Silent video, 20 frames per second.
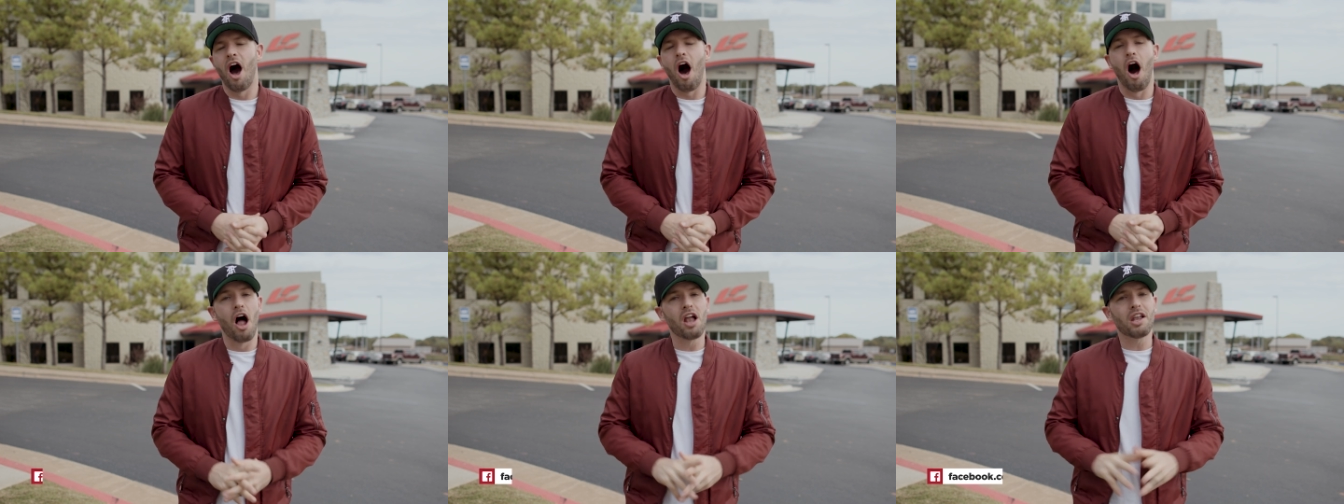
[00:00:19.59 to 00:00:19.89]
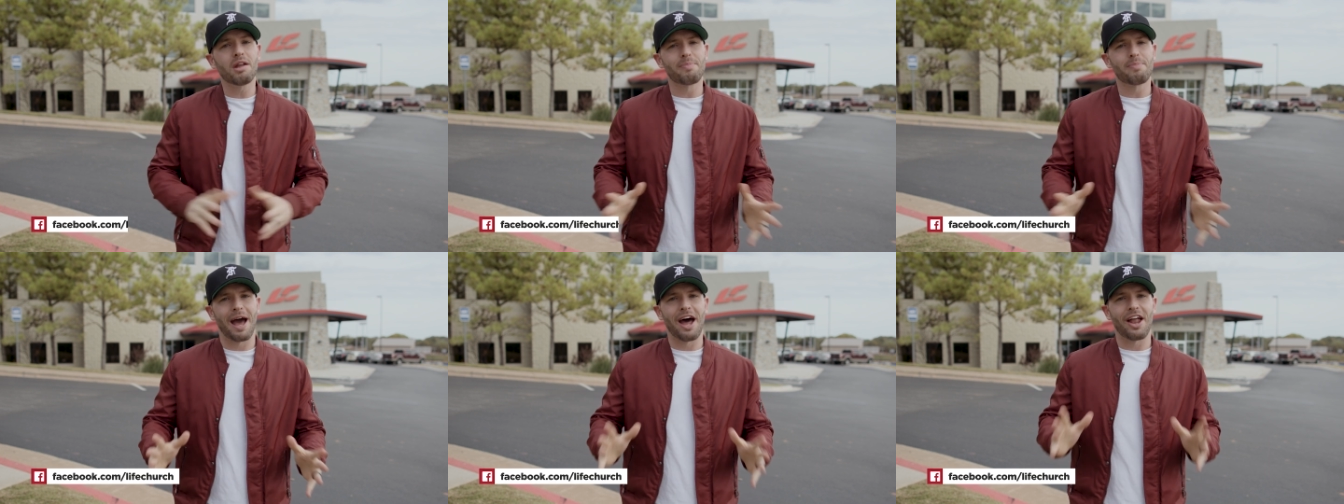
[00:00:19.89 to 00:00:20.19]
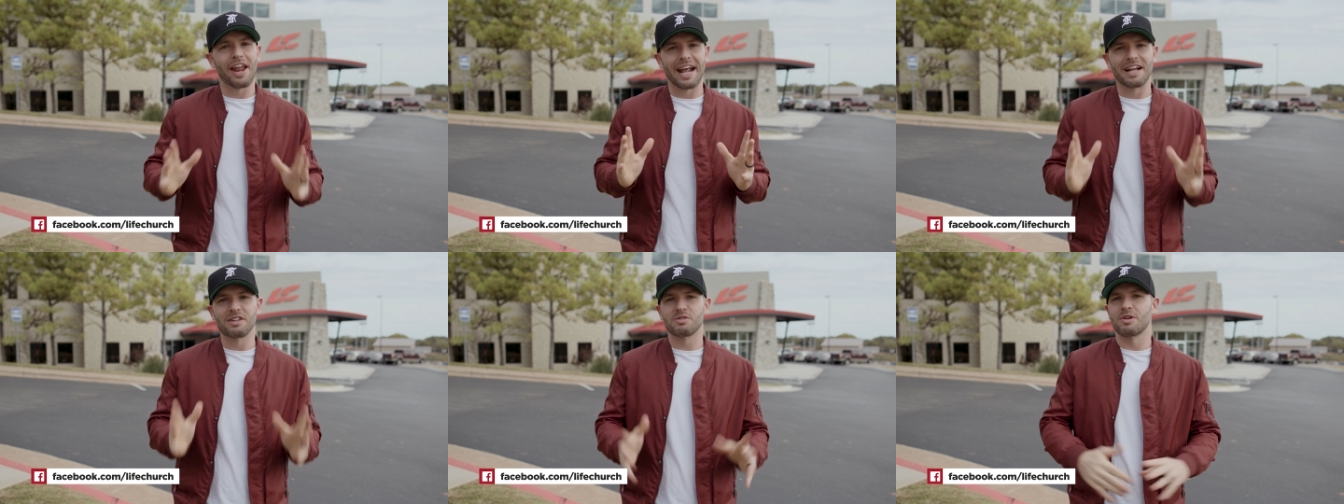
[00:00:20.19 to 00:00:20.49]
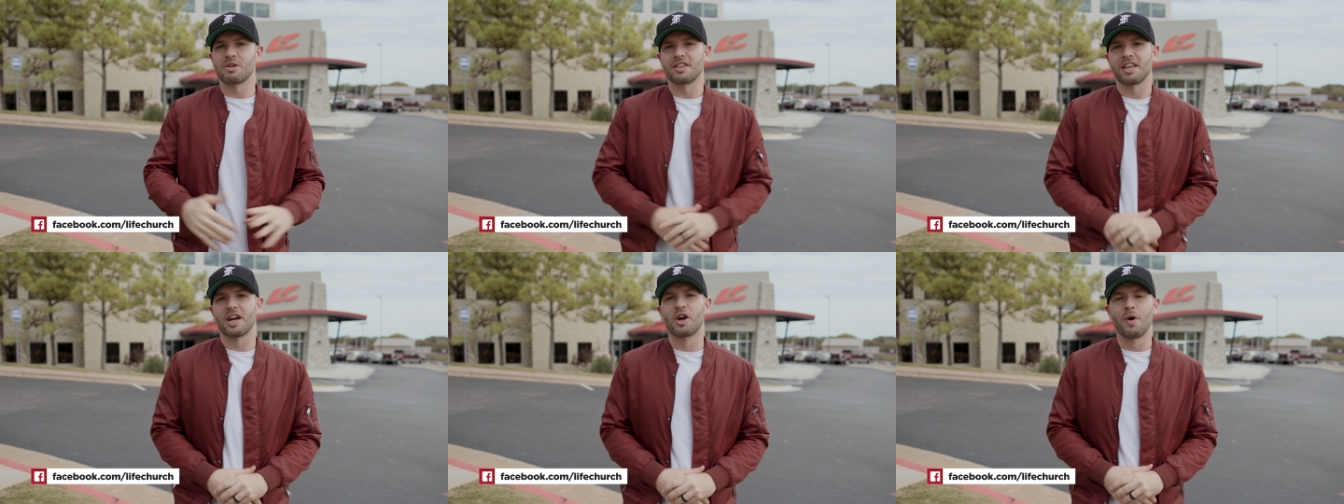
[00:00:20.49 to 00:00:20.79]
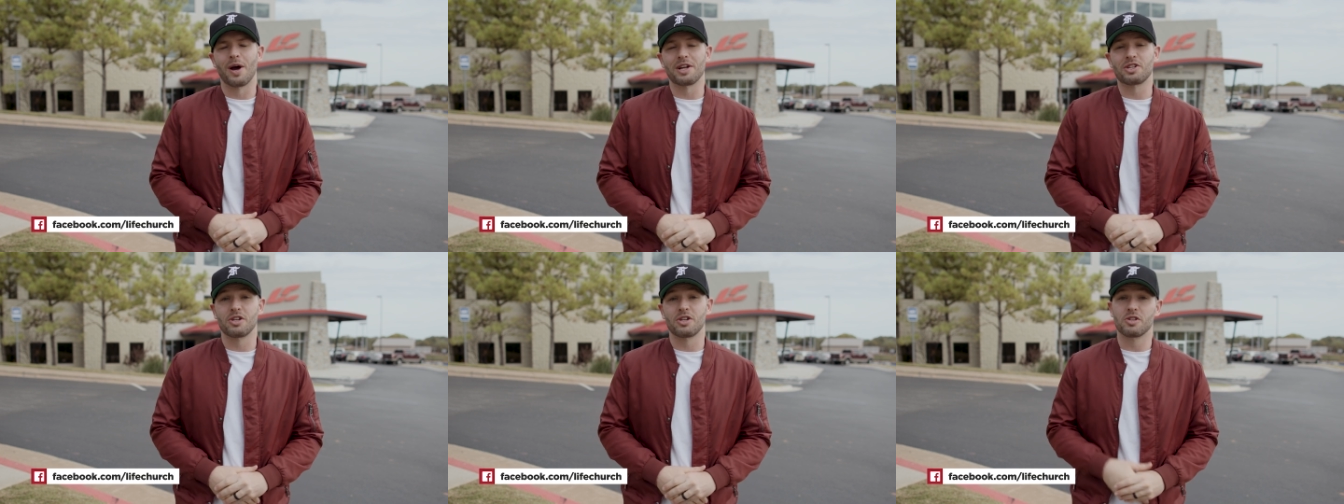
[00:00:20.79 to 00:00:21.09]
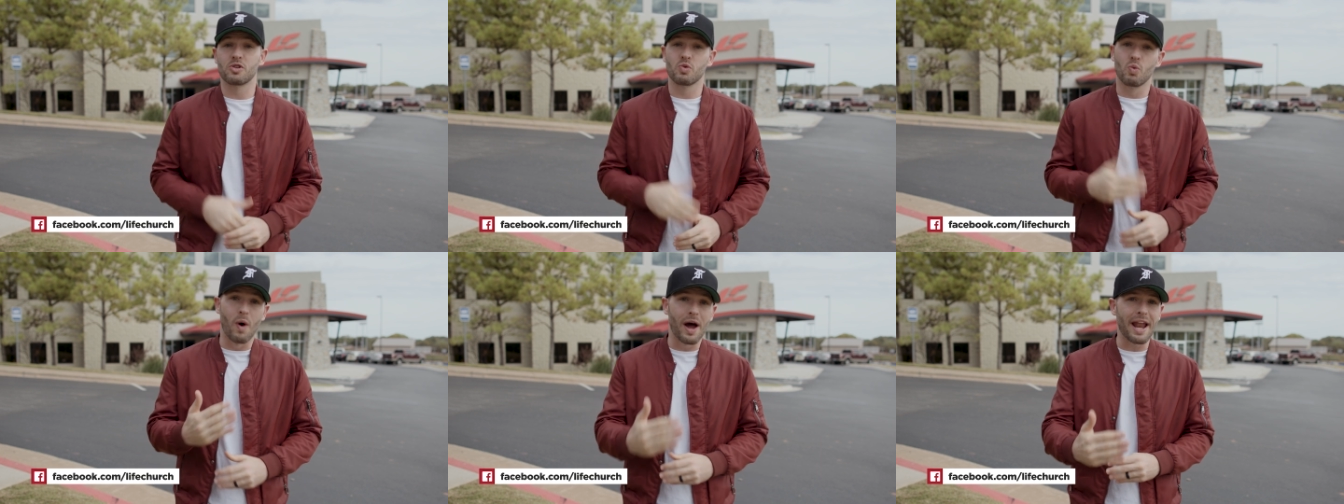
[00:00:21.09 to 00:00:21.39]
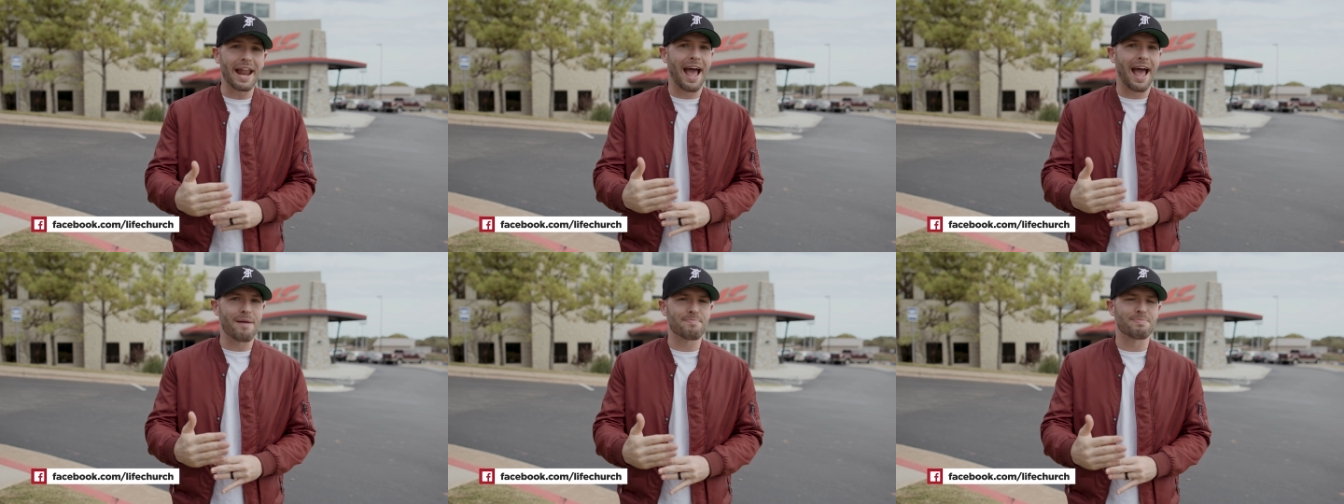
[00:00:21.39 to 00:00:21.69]
all about answering the questions
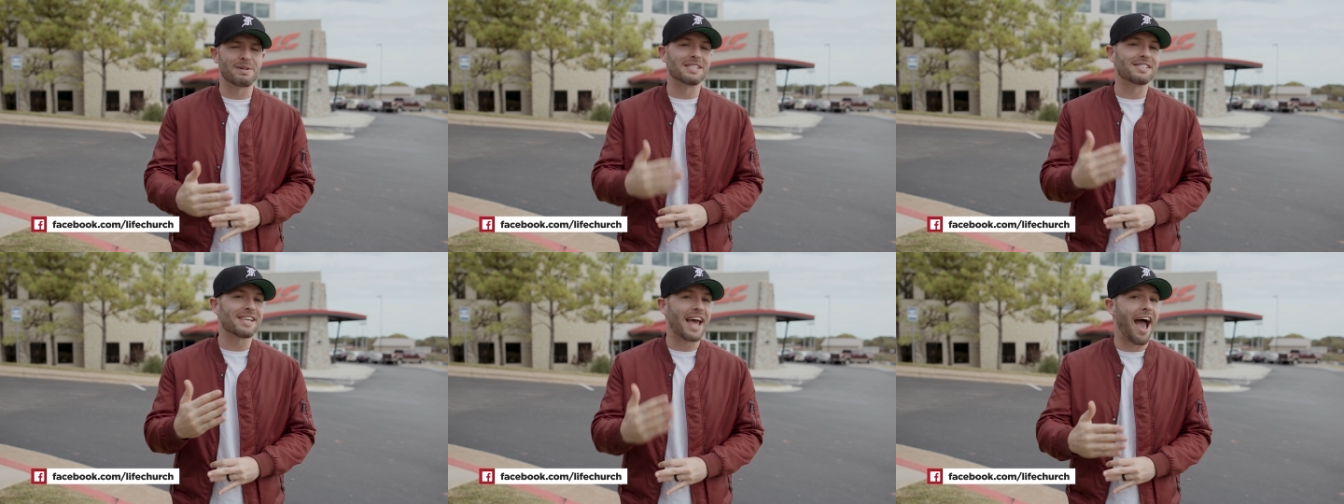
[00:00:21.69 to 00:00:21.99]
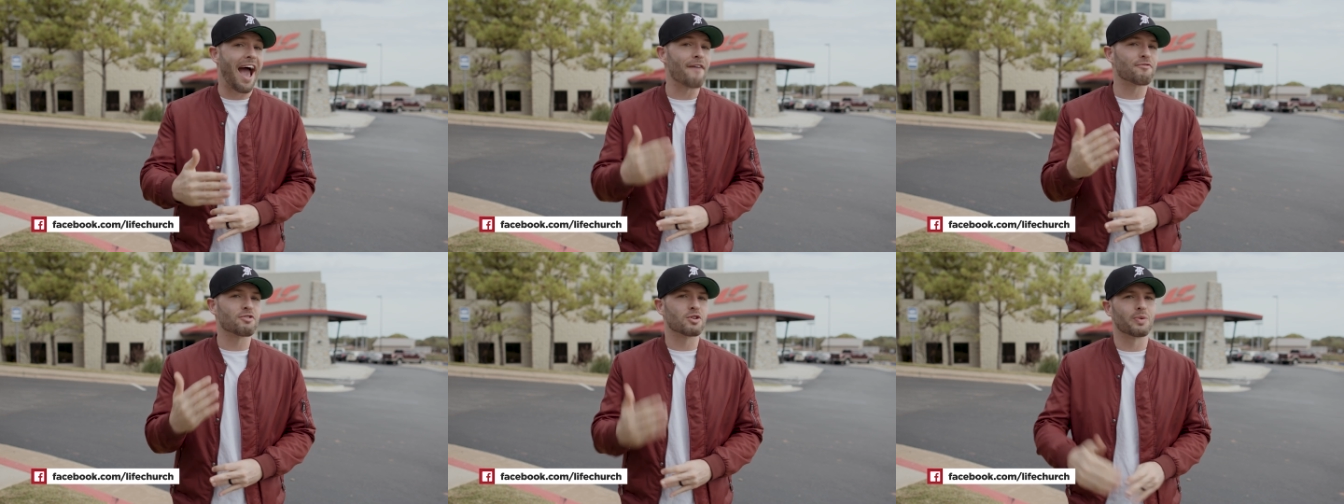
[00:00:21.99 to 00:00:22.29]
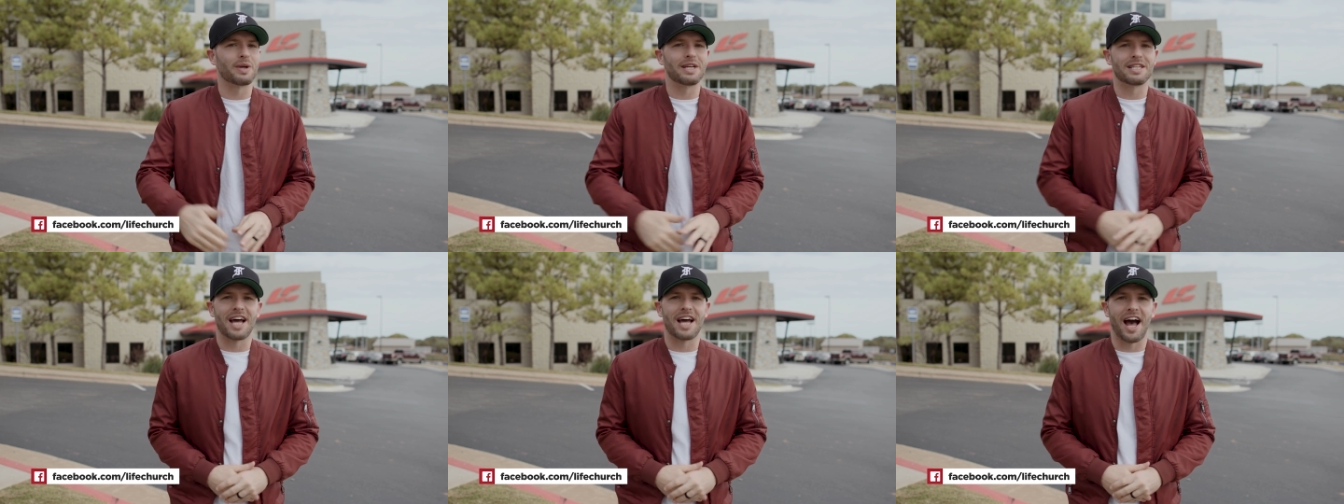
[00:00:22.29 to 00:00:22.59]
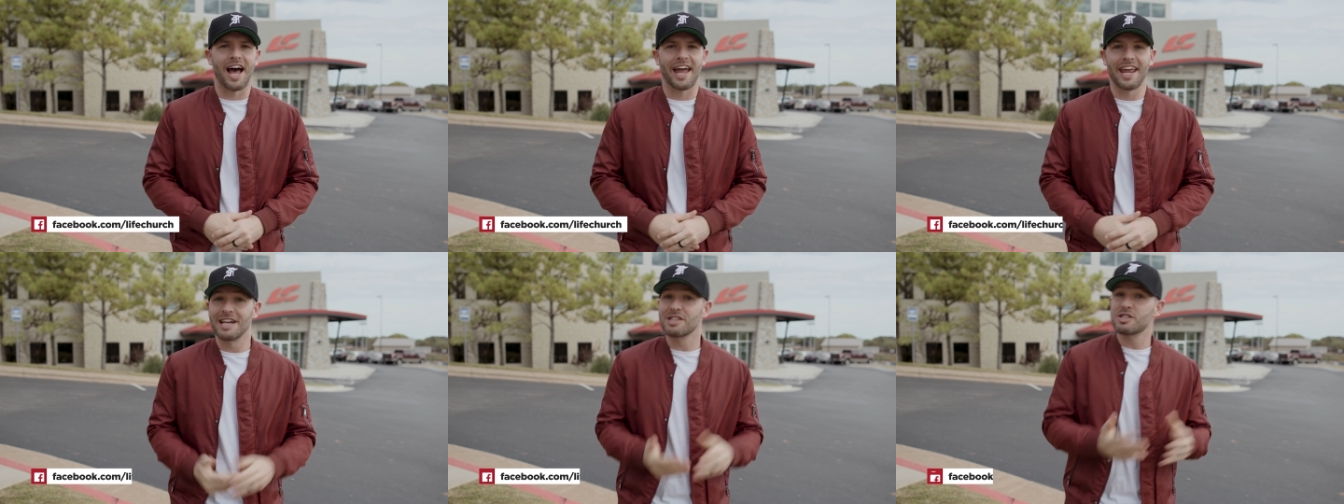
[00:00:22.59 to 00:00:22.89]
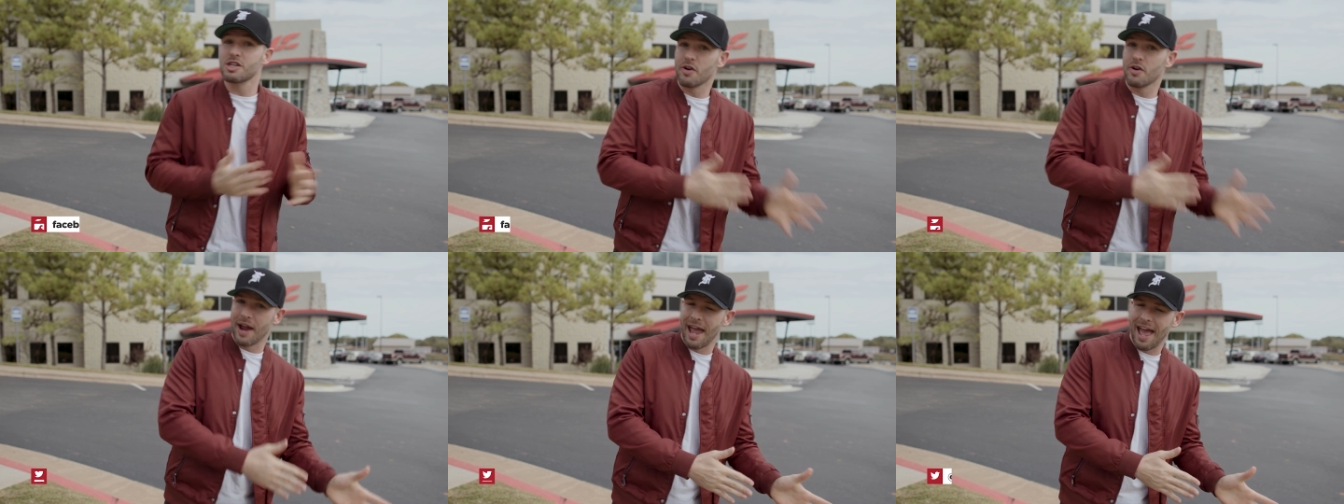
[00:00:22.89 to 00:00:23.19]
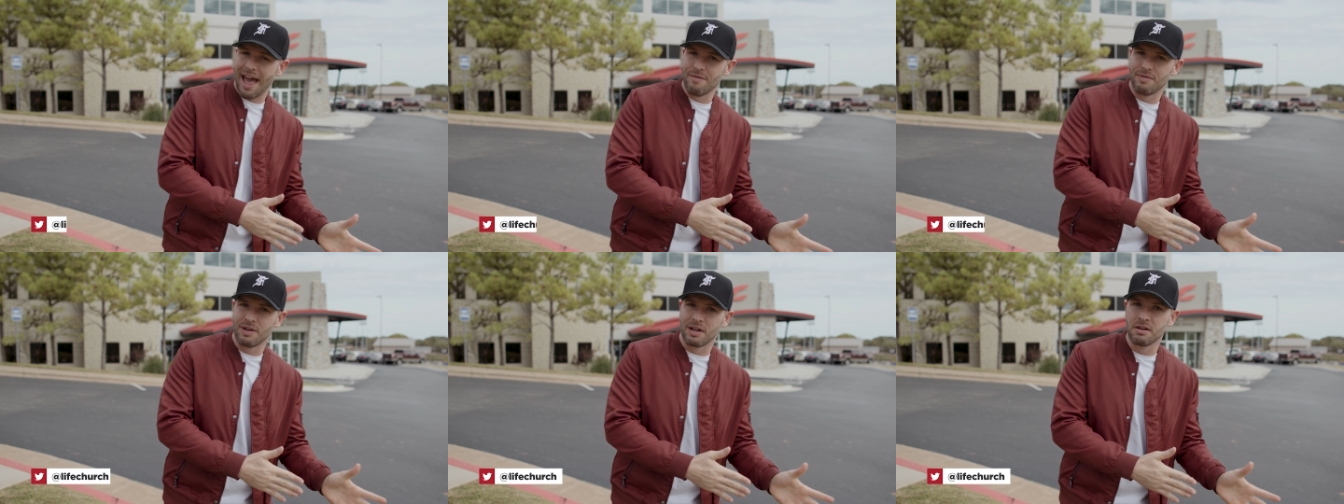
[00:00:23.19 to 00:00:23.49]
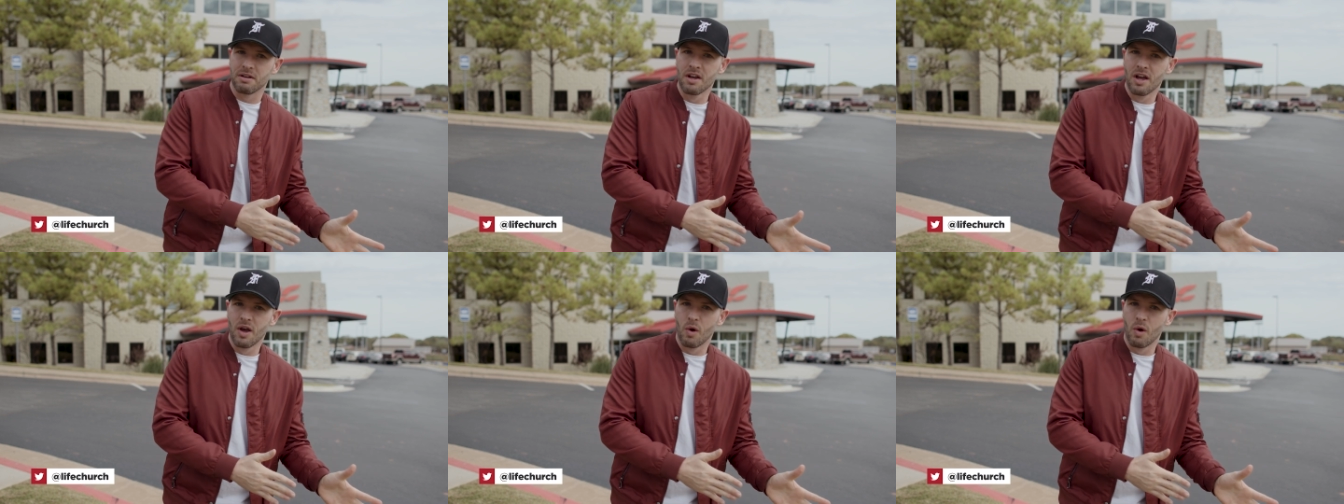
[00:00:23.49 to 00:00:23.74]
what happens after we die? Is there a heaven?